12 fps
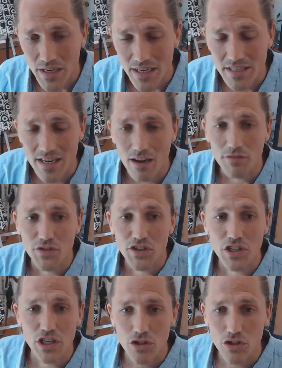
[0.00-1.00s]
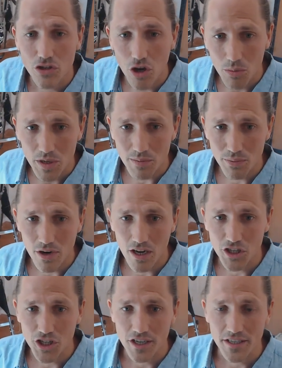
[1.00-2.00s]
because now I've seen so many
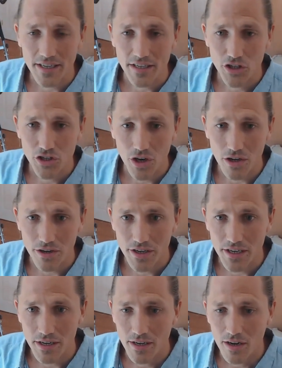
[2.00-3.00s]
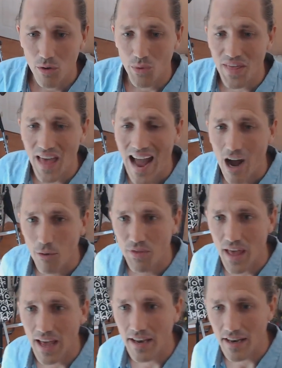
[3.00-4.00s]
projects get started
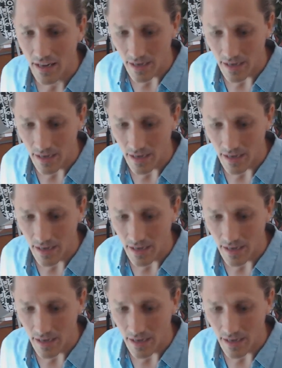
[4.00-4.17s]
without that